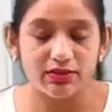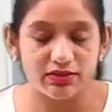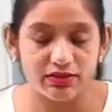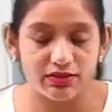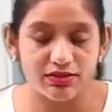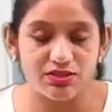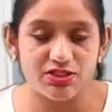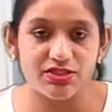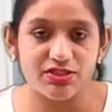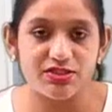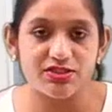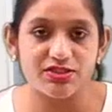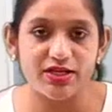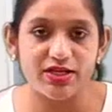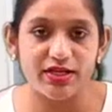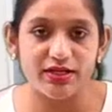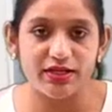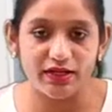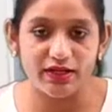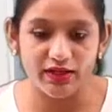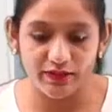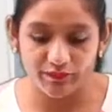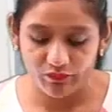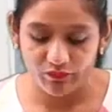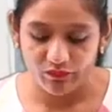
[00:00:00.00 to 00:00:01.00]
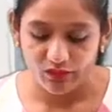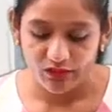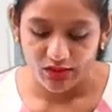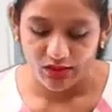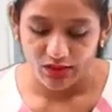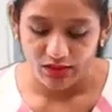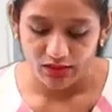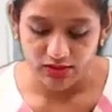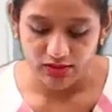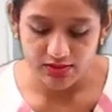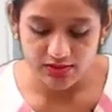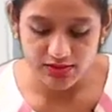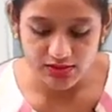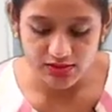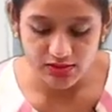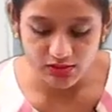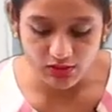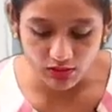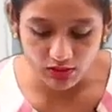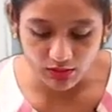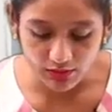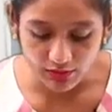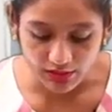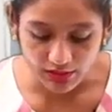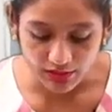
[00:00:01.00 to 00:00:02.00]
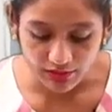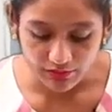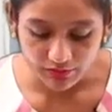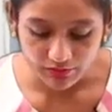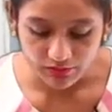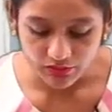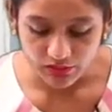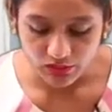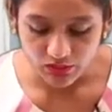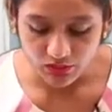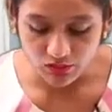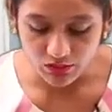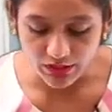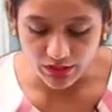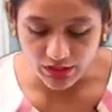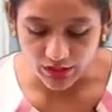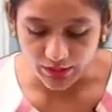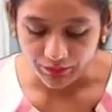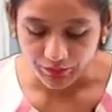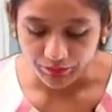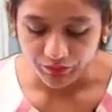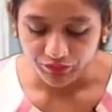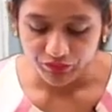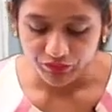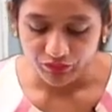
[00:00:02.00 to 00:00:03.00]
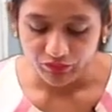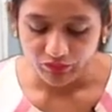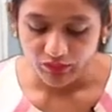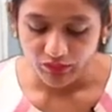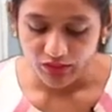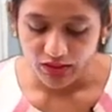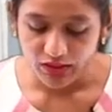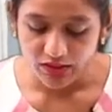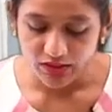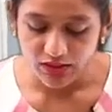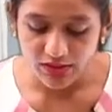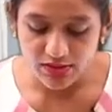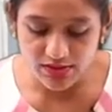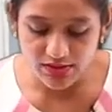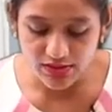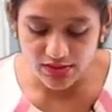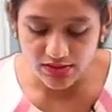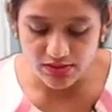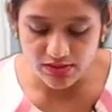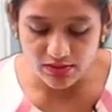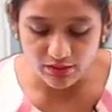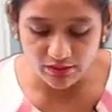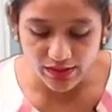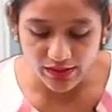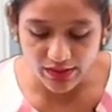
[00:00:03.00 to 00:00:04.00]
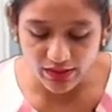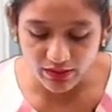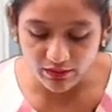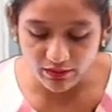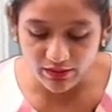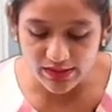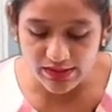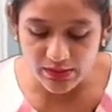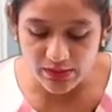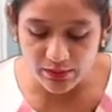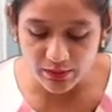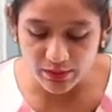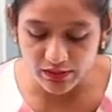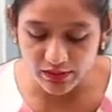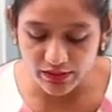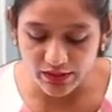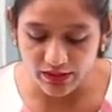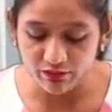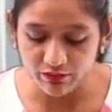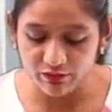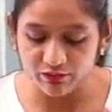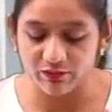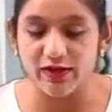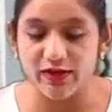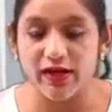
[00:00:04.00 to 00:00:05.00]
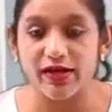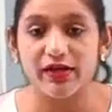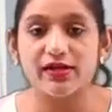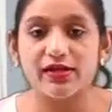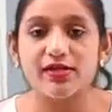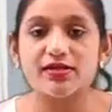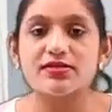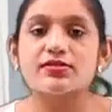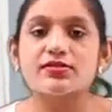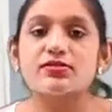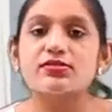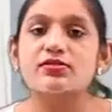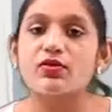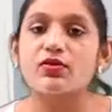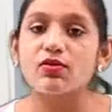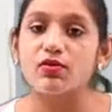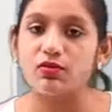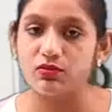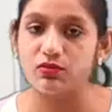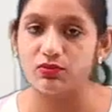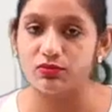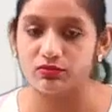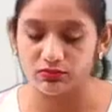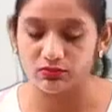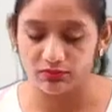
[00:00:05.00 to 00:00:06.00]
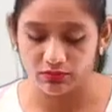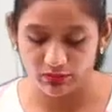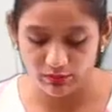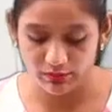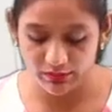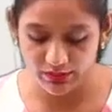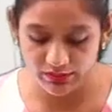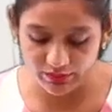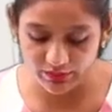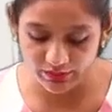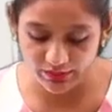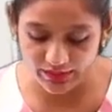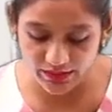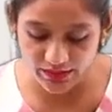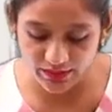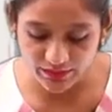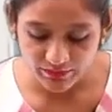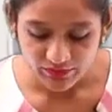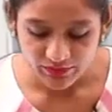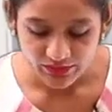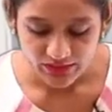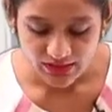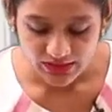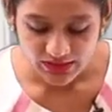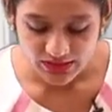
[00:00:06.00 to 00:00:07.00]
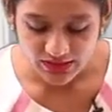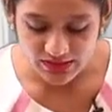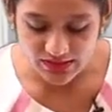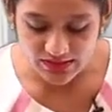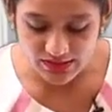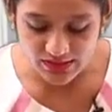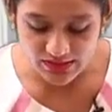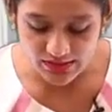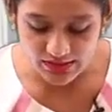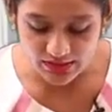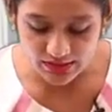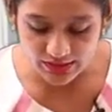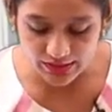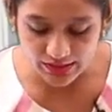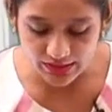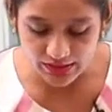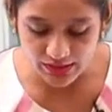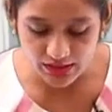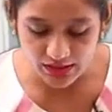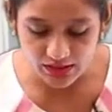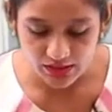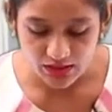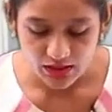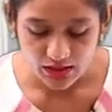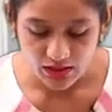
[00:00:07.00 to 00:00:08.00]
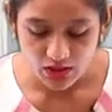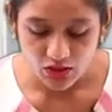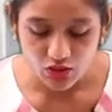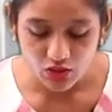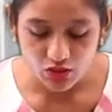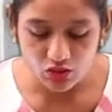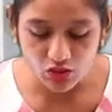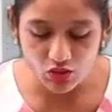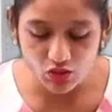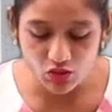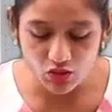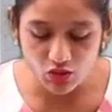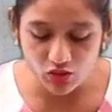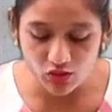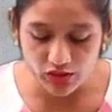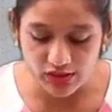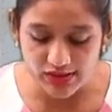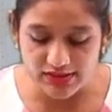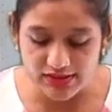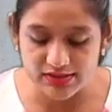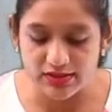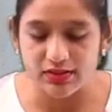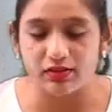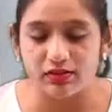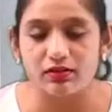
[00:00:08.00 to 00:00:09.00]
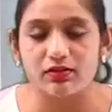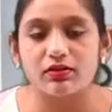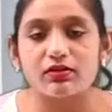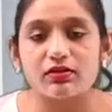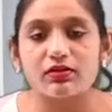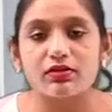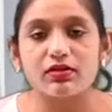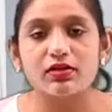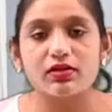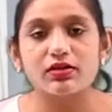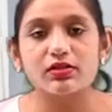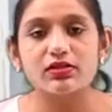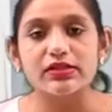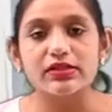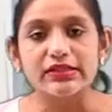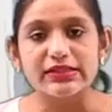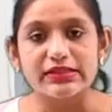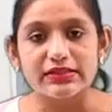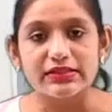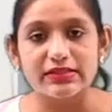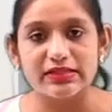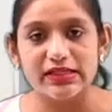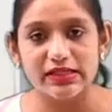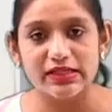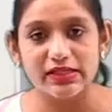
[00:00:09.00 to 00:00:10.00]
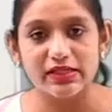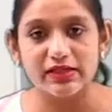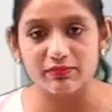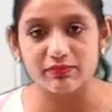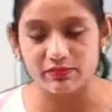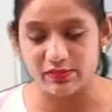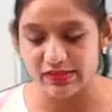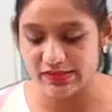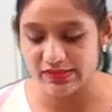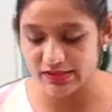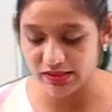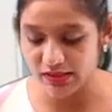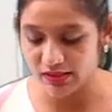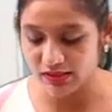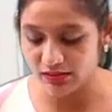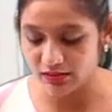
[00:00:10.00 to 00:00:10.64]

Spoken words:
chit-chatting, this is normal. Okay. This is the very whispering, very slow between. This is the green, no risk. Means ki